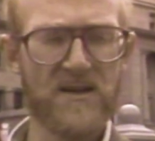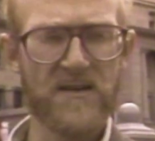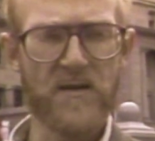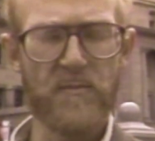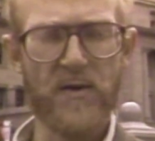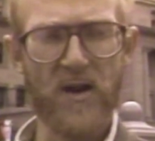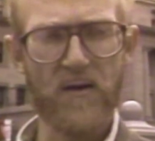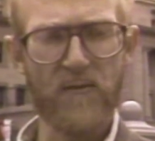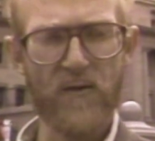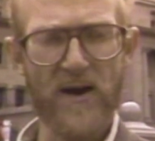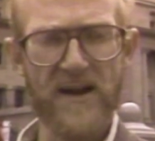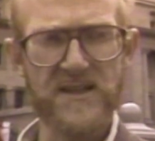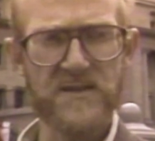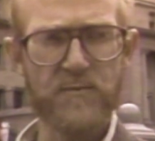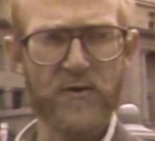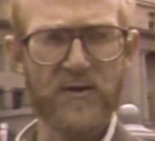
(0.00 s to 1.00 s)
The Bill of
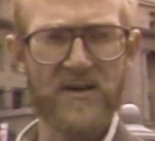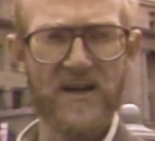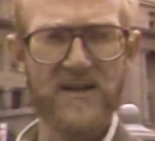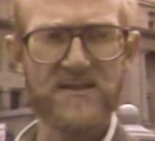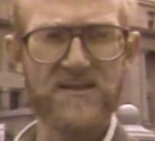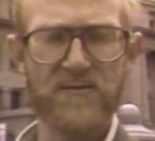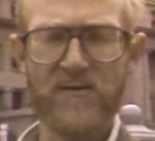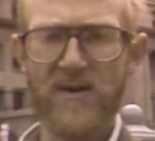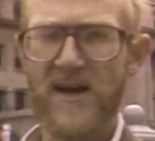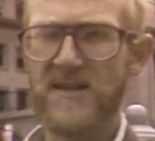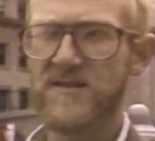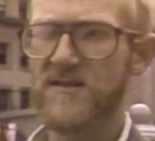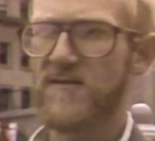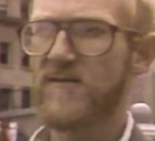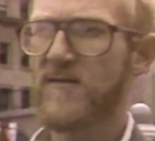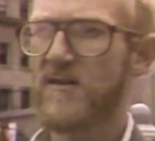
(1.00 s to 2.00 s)
Rights protects the
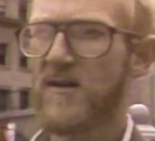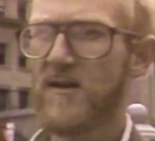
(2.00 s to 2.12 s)
rights of